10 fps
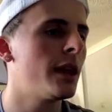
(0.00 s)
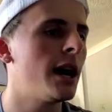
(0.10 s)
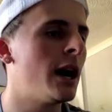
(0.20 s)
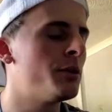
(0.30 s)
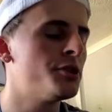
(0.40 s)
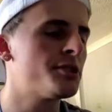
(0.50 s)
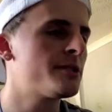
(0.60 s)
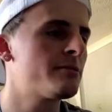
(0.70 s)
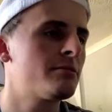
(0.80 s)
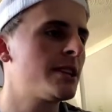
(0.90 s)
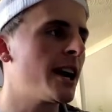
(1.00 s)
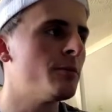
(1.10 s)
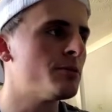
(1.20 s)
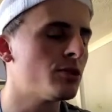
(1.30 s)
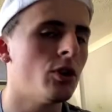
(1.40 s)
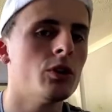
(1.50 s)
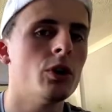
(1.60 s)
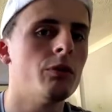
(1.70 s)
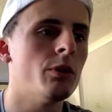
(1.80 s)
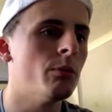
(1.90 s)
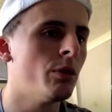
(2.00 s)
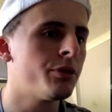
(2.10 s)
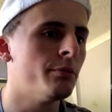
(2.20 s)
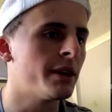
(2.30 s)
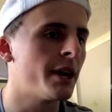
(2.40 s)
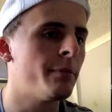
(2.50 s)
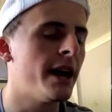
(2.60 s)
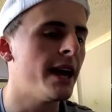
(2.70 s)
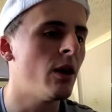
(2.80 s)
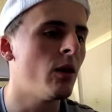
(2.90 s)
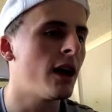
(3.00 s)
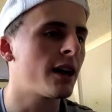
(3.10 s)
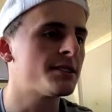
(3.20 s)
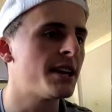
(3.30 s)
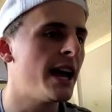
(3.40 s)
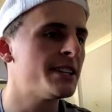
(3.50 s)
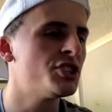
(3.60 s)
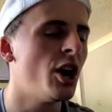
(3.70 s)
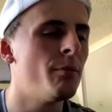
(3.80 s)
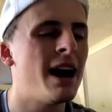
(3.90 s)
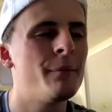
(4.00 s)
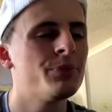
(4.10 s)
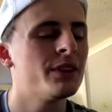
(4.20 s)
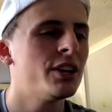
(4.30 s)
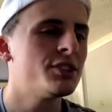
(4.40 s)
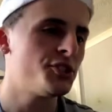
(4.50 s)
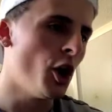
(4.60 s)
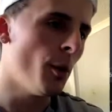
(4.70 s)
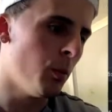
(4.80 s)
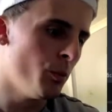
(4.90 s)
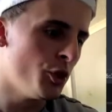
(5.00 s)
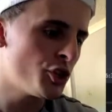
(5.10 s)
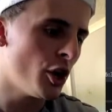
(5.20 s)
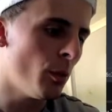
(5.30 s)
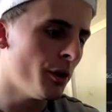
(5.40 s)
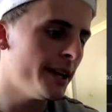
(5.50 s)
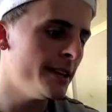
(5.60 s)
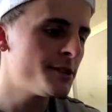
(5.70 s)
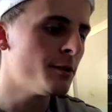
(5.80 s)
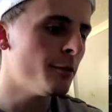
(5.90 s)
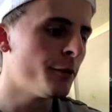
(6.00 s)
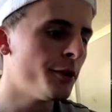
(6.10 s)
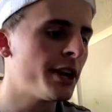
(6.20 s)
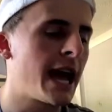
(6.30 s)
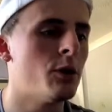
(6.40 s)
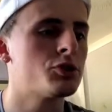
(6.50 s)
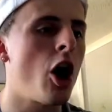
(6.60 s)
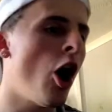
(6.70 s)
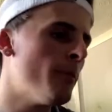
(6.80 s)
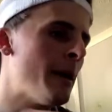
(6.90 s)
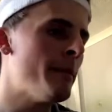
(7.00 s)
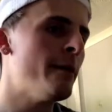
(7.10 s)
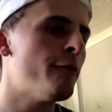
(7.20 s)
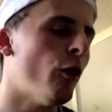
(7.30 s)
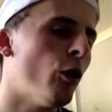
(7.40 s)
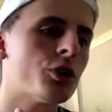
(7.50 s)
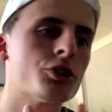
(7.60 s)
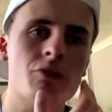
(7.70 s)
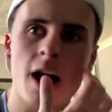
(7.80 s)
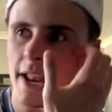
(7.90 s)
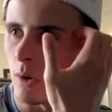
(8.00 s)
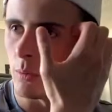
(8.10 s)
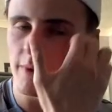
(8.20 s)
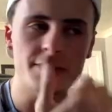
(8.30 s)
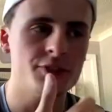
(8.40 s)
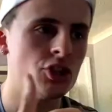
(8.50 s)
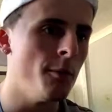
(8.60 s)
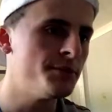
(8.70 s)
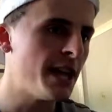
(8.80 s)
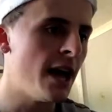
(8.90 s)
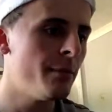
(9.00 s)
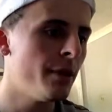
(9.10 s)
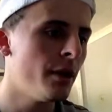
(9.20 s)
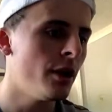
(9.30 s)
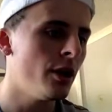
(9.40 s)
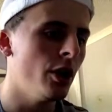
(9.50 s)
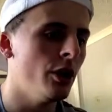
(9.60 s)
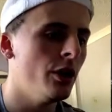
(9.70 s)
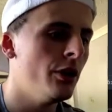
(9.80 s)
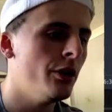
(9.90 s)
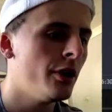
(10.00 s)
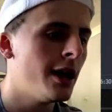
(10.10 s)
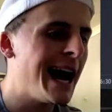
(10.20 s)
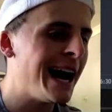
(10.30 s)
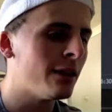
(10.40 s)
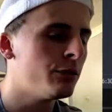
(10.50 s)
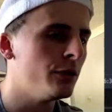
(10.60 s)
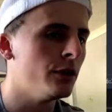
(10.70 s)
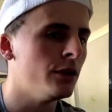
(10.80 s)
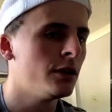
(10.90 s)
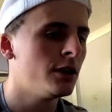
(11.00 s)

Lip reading: I'll just take them slowly over the month and get a payout. Like I say, it's not my top... The top 1 instant funded accounts aren't my main focus right now. It's Top Step and Alpha.